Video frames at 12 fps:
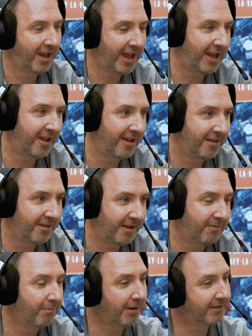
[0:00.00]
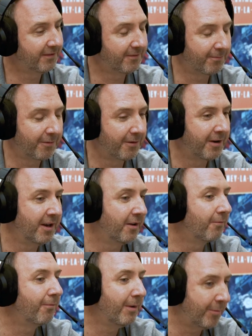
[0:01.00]
And then once we're in
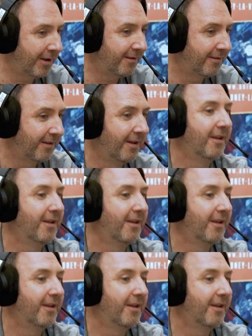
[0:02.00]
agreement,